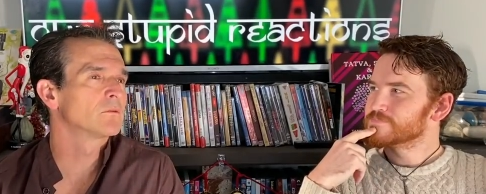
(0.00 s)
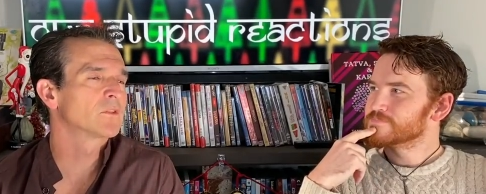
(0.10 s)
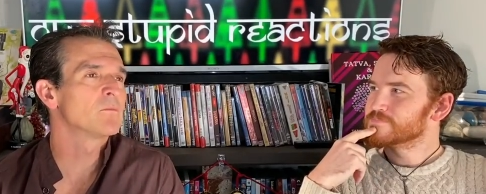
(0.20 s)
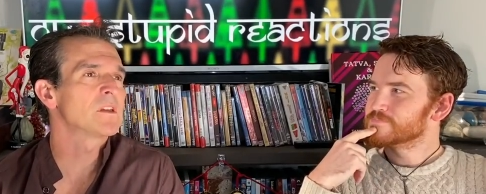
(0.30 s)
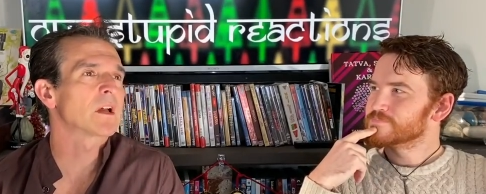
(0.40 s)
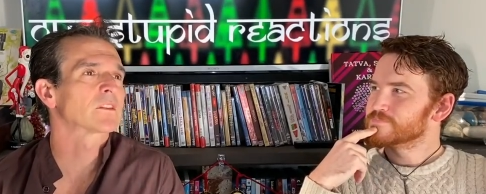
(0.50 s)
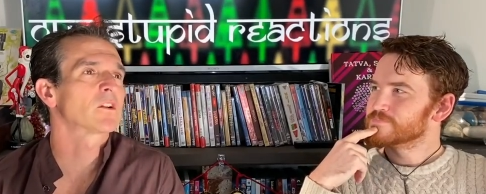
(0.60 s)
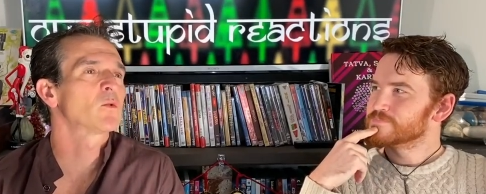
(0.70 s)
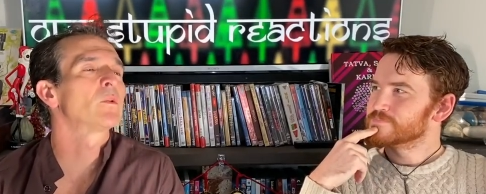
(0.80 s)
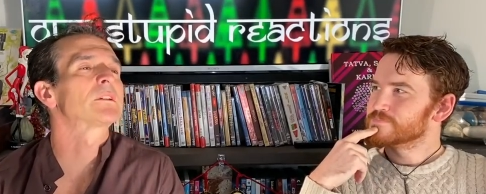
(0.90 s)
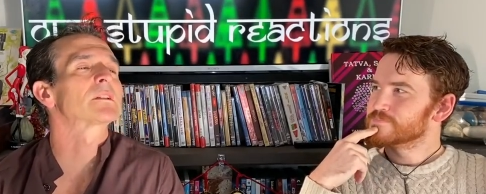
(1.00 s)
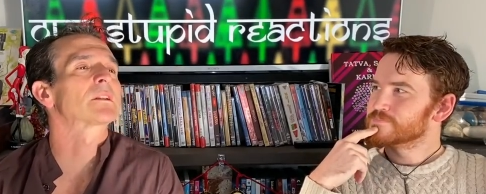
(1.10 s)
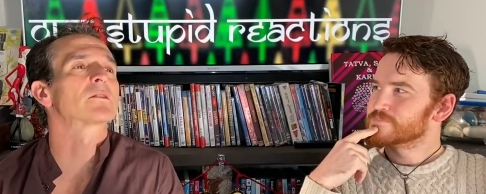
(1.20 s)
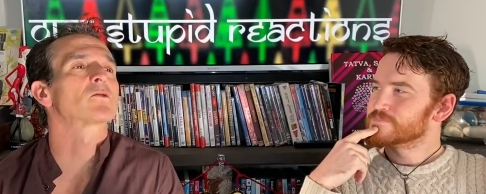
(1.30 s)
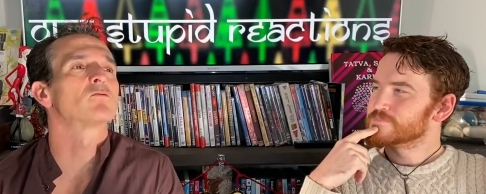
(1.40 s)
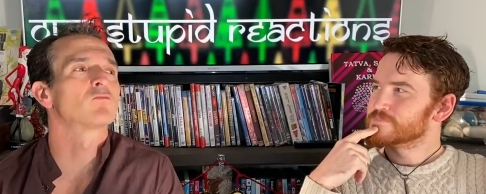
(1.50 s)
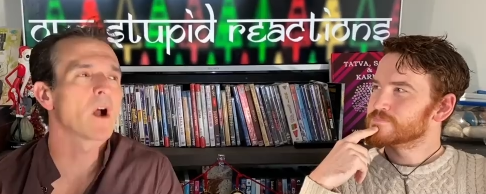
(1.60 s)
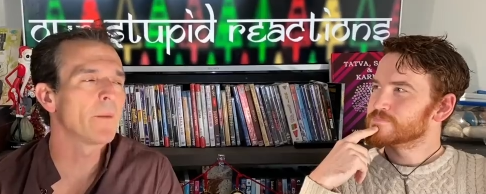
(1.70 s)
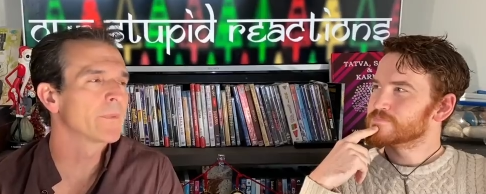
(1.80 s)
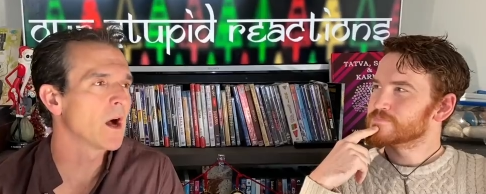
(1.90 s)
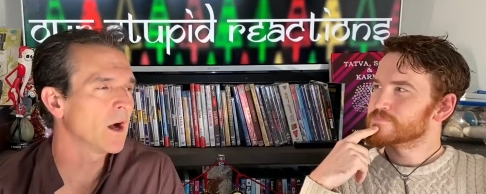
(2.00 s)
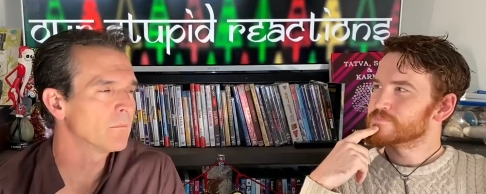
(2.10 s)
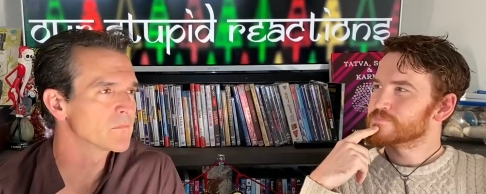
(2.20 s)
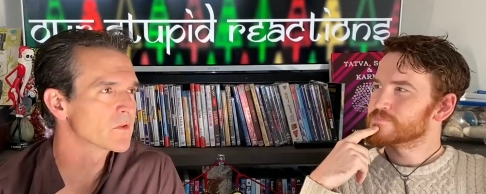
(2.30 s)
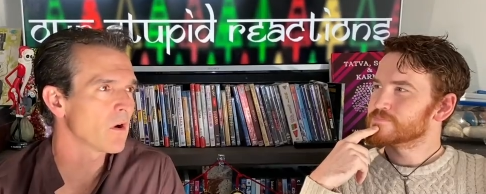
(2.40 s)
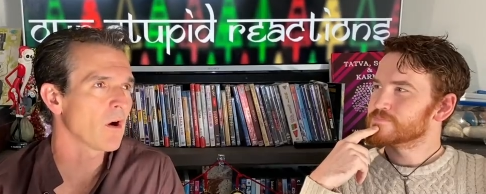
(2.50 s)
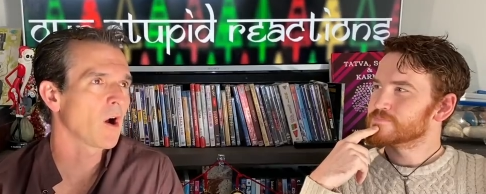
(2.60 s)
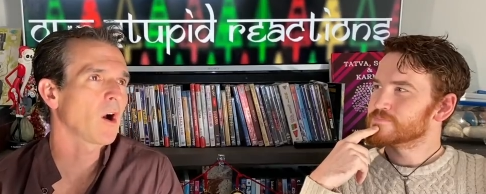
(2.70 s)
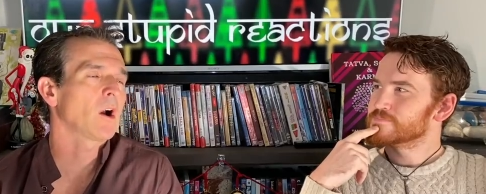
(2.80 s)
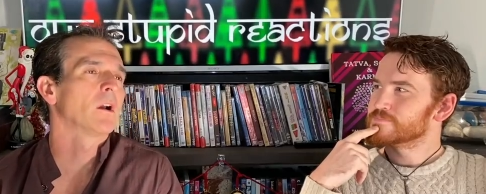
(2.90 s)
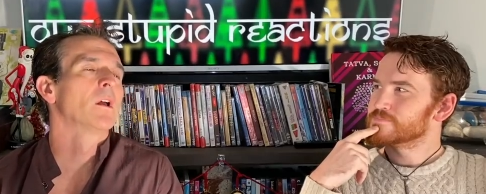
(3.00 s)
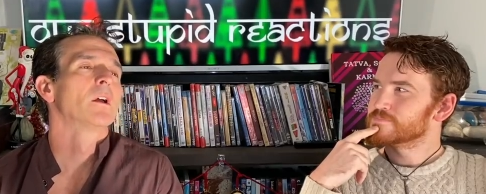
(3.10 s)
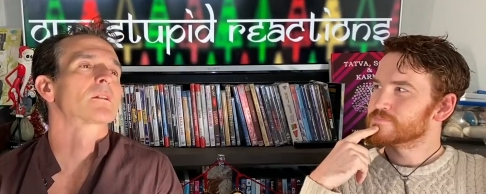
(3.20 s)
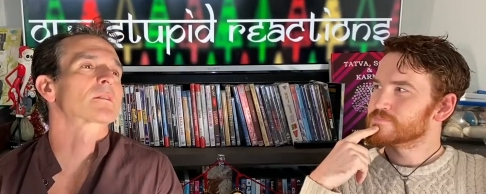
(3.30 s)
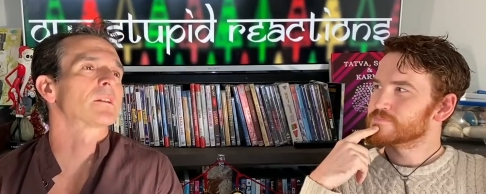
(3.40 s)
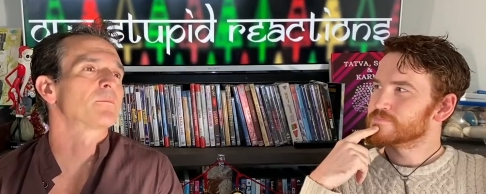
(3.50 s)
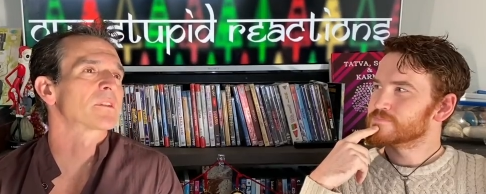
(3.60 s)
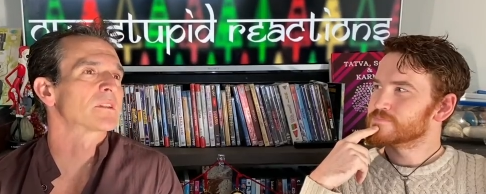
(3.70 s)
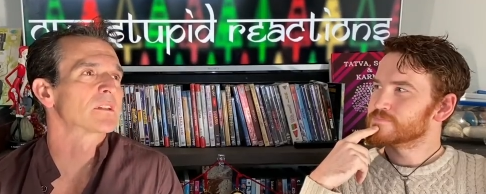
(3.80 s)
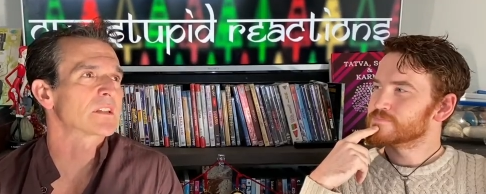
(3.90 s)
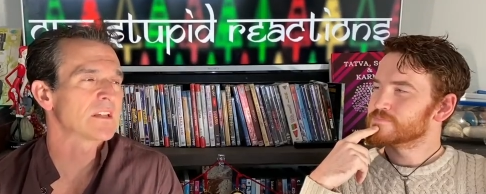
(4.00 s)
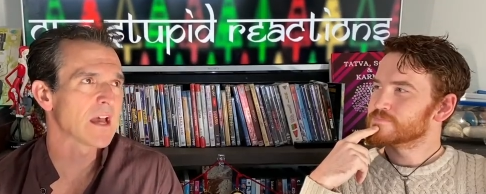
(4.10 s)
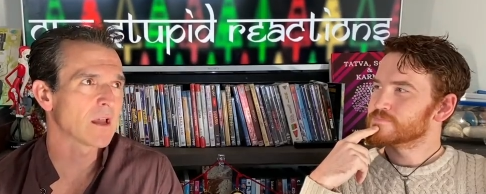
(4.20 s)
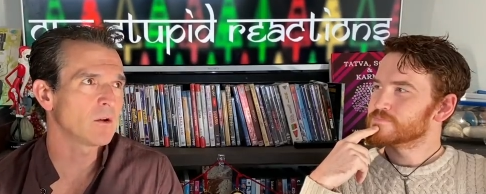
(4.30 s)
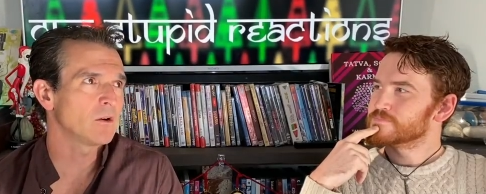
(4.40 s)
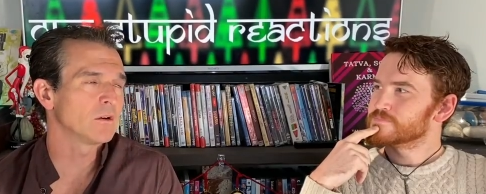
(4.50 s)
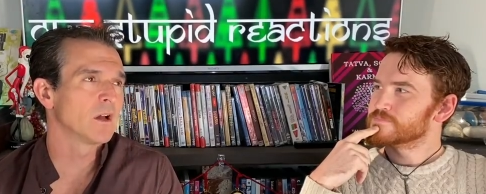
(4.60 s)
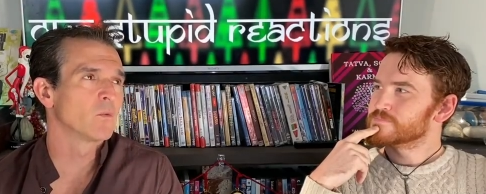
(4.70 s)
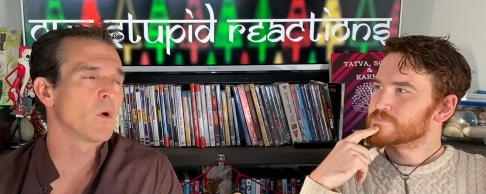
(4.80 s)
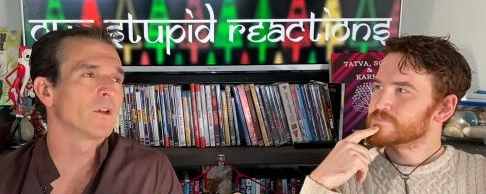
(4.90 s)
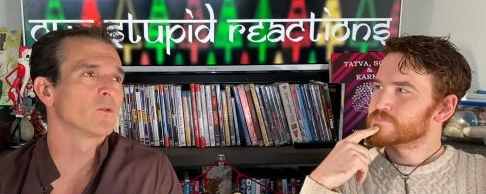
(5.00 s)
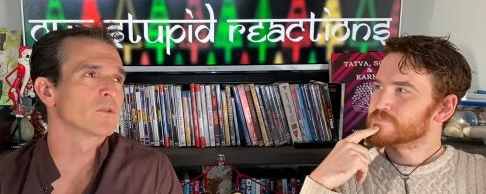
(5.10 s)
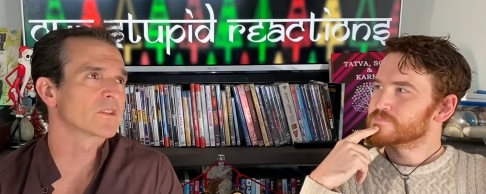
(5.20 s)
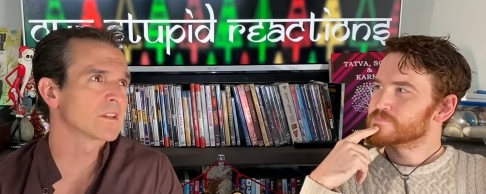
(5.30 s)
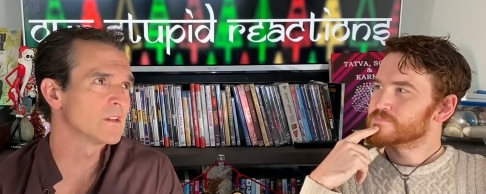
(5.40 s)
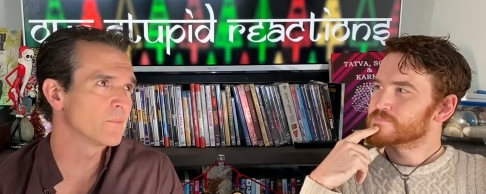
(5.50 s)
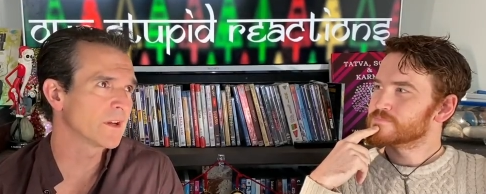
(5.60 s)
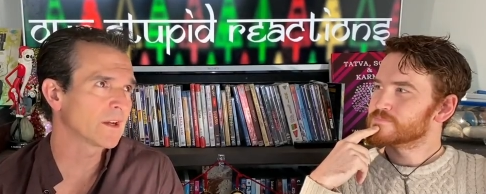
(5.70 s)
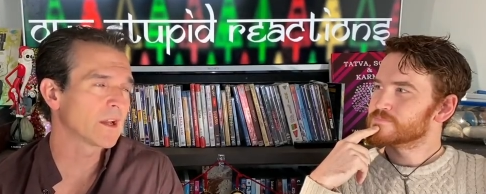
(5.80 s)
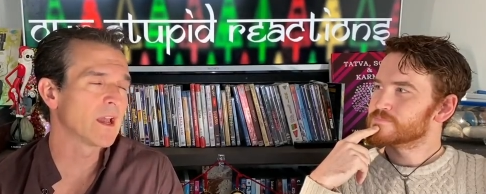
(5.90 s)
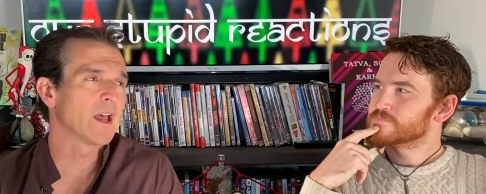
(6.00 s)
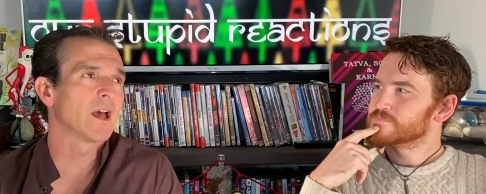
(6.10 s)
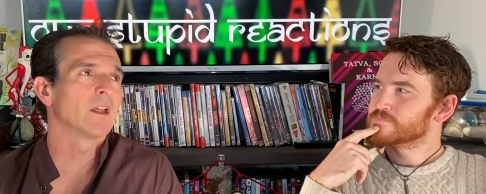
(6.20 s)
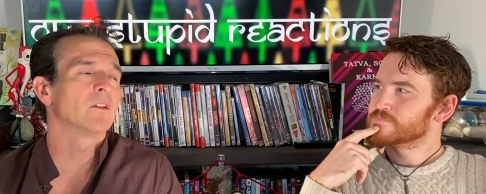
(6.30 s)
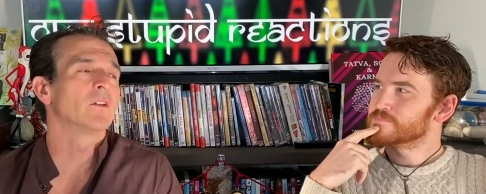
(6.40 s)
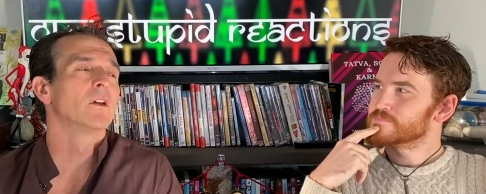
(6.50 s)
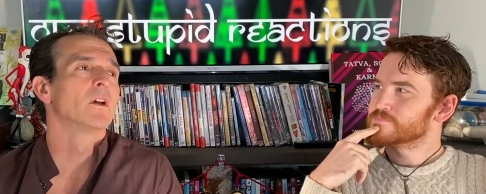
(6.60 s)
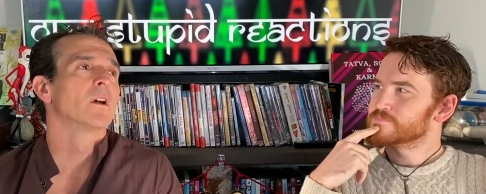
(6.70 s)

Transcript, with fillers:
Speaker 1: To me, like the quintessential rom-coms are Sleepless in Seattle and While You Were Sleeping and